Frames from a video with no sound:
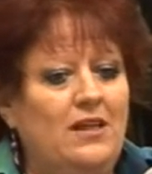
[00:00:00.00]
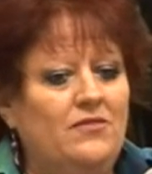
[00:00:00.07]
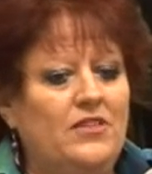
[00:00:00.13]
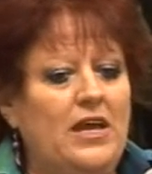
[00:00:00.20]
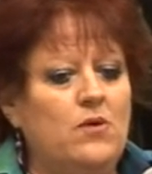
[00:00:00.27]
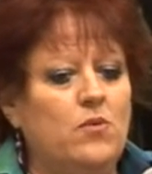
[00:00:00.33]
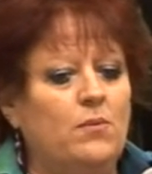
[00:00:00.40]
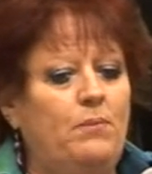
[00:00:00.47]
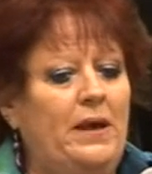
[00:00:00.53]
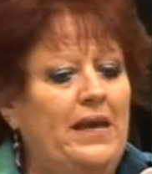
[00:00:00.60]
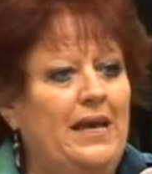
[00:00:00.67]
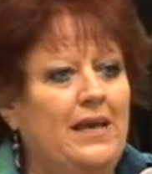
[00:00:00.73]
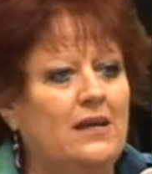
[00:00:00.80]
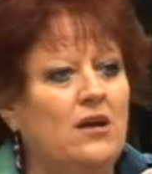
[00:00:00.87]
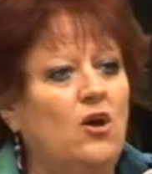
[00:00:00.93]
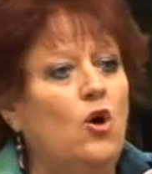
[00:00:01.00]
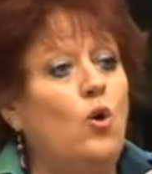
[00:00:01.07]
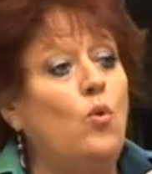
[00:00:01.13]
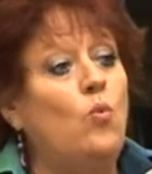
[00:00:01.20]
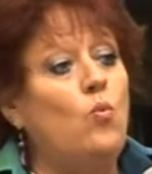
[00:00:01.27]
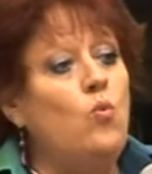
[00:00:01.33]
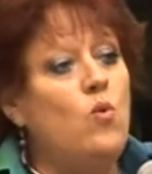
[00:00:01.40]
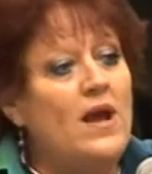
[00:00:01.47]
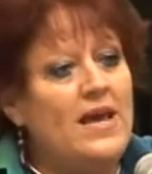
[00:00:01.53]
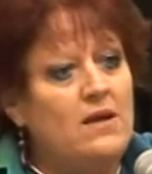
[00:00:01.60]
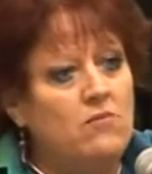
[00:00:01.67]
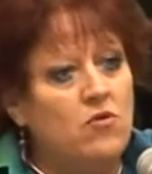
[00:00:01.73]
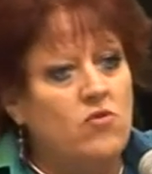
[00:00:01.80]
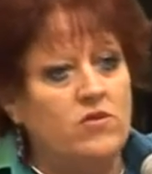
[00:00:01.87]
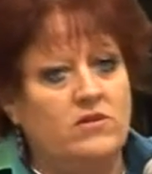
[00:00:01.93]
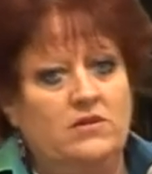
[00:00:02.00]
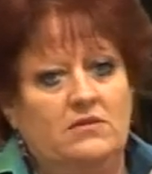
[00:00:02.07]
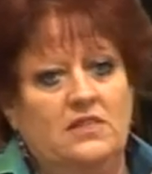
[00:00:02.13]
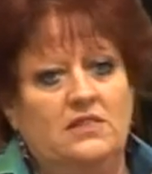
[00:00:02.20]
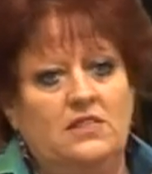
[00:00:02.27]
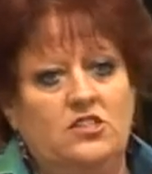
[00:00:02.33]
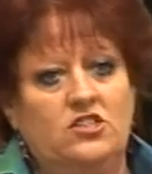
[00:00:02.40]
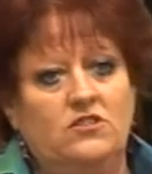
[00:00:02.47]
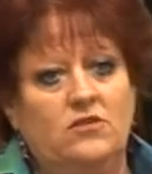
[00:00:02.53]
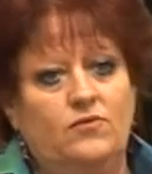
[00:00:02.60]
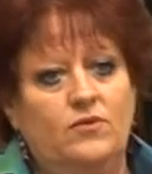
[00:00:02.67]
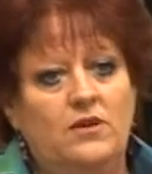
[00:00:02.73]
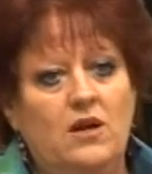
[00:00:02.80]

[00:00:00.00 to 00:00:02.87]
they were paying way more than they should have,